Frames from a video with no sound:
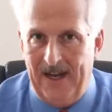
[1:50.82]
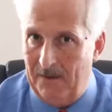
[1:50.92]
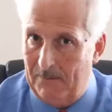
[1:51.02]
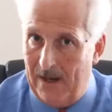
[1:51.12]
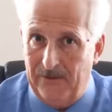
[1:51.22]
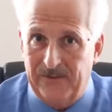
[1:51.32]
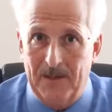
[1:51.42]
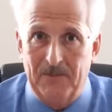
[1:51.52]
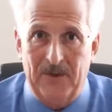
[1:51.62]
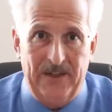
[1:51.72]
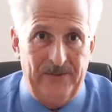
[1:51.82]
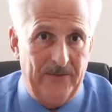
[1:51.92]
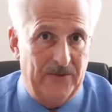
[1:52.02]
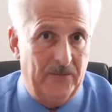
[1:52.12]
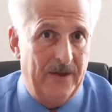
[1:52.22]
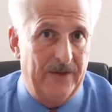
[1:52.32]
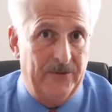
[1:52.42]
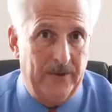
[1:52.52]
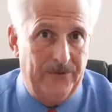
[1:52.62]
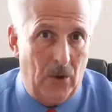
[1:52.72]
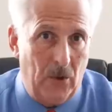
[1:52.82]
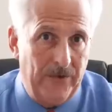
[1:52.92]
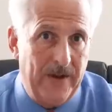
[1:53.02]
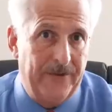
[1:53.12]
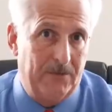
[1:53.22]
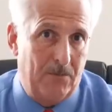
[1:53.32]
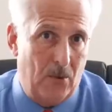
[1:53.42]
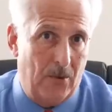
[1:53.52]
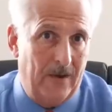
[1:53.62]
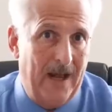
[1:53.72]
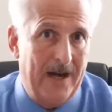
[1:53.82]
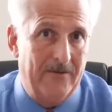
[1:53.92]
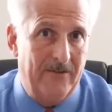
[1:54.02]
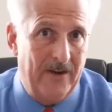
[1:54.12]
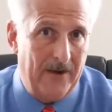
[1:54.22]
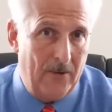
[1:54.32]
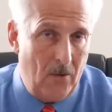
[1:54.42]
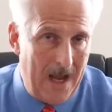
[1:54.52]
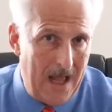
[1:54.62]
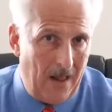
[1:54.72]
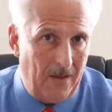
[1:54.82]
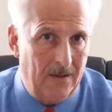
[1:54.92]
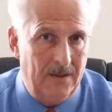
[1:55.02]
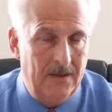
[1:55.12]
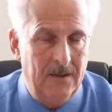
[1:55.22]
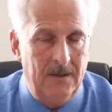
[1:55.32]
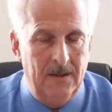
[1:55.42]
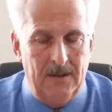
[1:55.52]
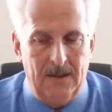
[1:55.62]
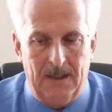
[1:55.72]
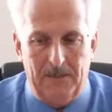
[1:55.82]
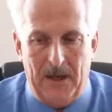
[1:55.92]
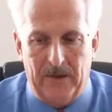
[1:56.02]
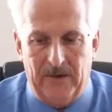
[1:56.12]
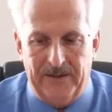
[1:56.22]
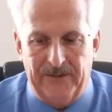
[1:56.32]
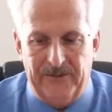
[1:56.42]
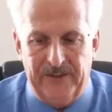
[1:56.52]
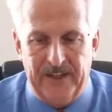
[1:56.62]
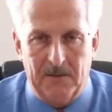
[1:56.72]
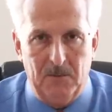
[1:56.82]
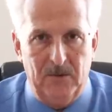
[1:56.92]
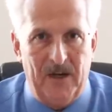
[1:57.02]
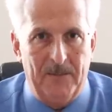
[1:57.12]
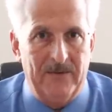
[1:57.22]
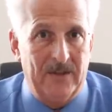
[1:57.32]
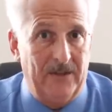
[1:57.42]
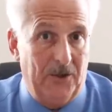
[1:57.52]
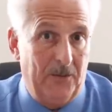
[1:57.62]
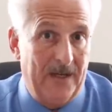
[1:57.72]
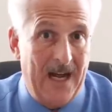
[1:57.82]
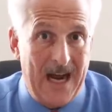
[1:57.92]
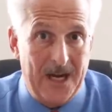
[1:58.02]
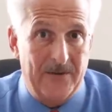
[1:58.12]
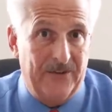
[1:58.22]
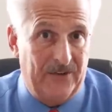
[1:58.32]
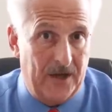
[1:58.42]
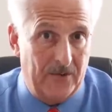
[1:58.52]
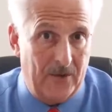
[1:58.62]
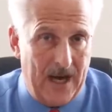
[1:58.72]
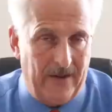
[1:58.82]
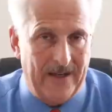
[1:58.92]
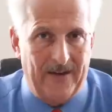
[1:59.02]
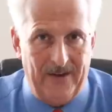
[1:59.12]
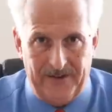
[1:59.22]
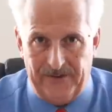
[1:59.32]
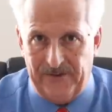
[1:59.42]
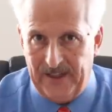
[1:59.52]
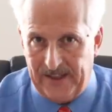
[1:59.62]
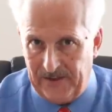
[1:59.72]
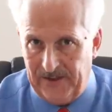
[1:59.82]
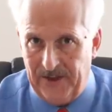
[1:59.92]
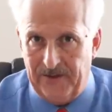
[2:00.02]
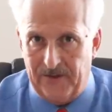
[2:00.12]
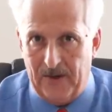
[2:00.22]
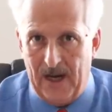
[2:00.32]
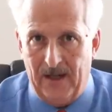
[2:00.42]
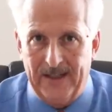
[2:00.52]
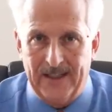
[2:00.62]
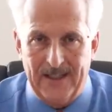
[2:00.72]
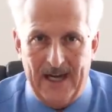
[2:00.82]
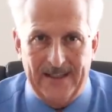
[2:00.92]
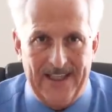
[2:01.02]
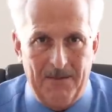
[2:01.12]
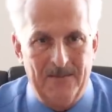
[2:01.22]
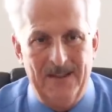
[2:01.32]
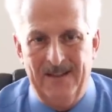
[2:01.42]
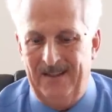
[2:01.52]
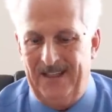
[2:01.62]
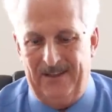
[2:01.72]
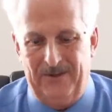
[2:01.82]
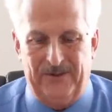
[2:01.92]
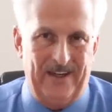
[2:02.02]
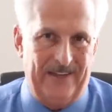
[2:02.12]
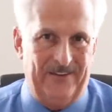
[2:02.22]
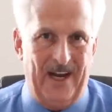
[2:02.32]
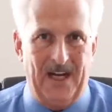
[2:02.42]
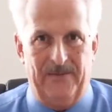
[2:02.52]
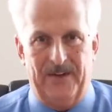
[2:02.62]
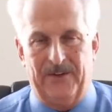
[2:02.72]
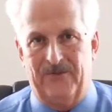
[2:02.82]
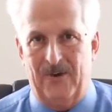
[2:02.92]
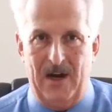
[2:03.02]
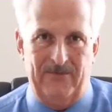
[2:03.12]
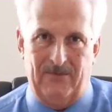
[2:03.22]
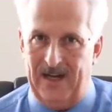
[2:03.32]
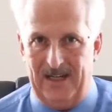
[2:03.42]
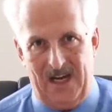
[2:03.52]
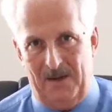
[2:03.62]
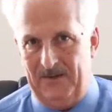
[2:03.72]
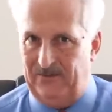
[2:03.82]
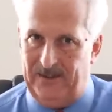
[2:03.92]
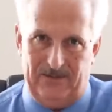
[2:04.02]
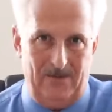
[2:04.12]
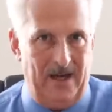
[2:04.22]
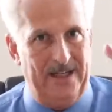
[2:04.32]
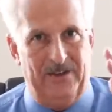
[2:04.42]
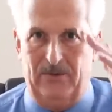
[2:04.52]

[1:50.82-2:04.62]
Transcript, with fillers: and it bounced up nicely from there. So it's holding that support line very well. Um, I would like to see it move up even a little bit higher. If it's going to rally, I'd like to see it continue the rally and not keep. It looks like it's kind of in the trough right now between 20 and